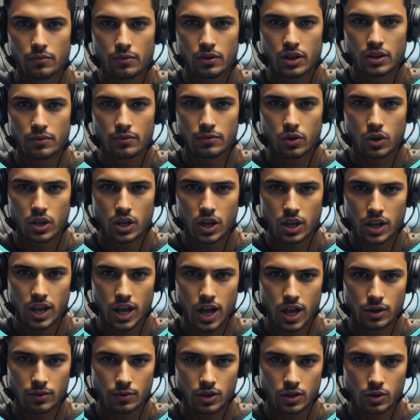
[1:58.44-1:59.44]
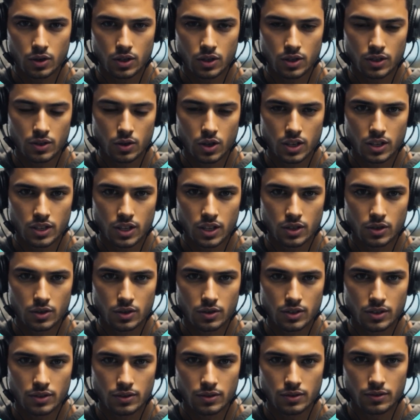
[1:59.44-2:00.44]
If you're not happy with the
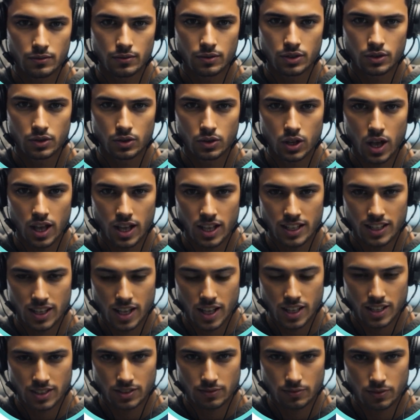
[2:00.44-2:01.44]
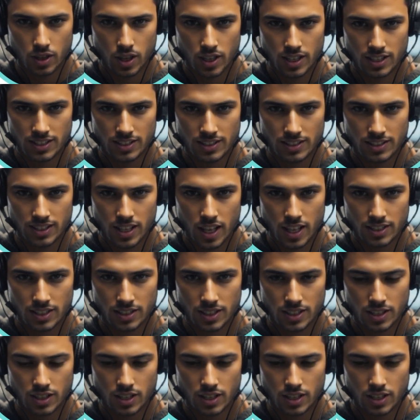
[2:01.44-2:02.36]
result, try again by slightly